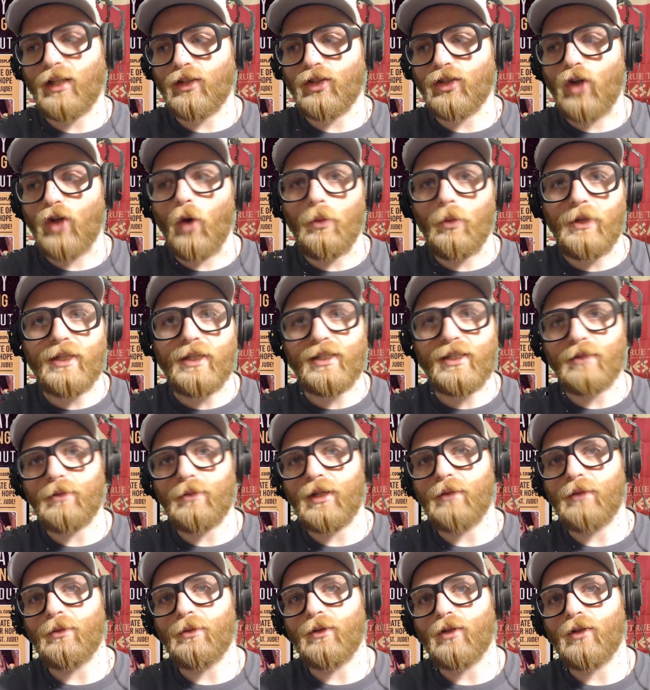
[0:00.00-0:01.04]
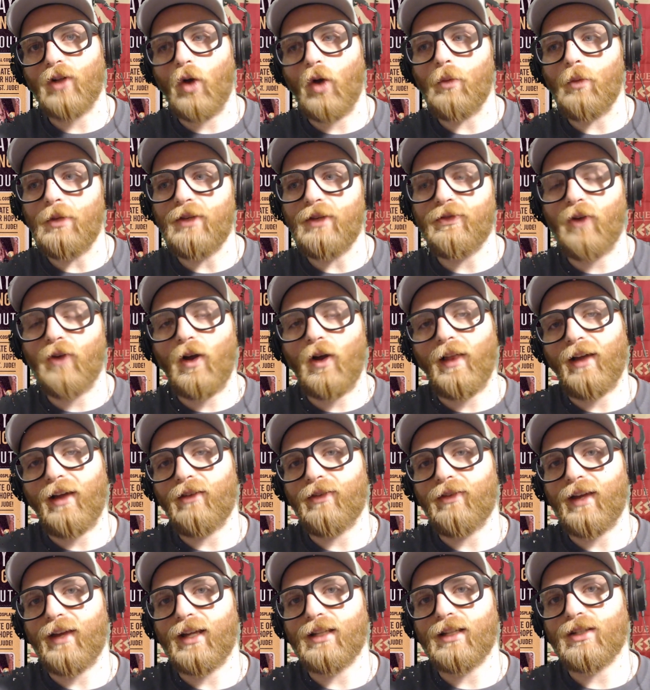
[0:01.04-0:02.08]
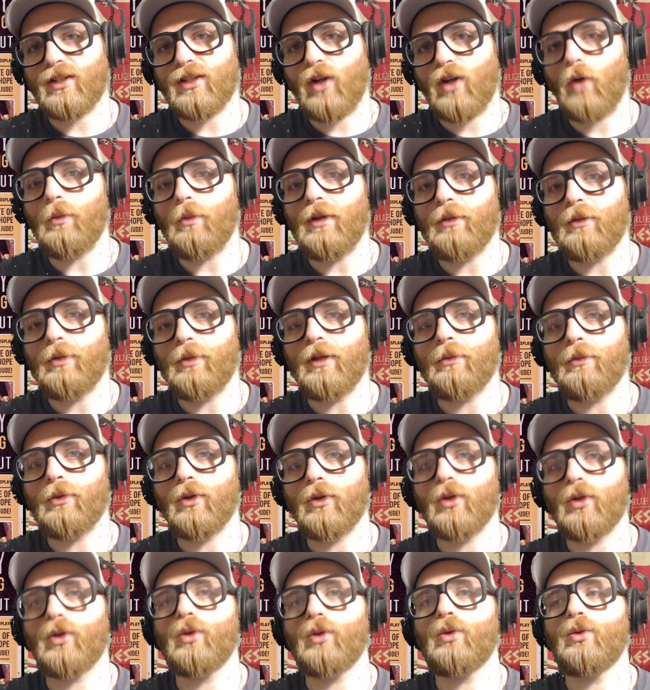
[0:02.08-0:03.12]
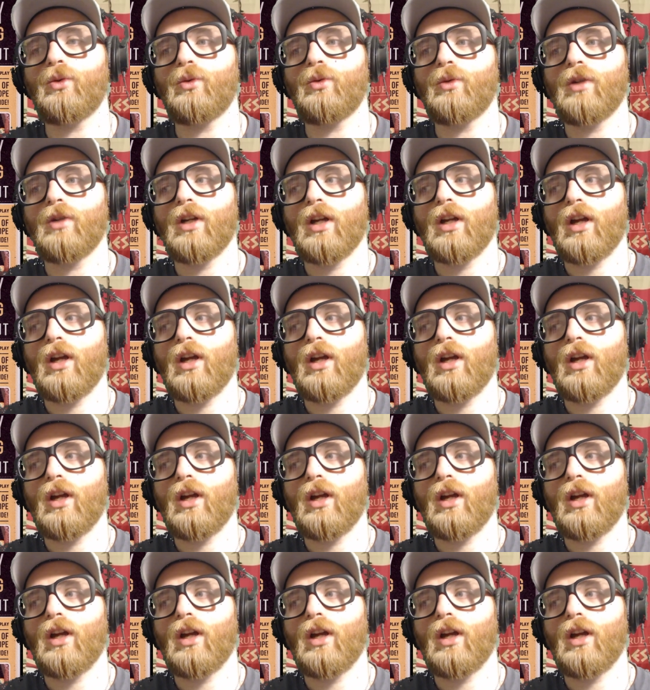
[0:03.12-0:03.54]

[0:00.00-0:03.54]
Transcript: go meet some people. Go meet Fallout fans. Go meet people who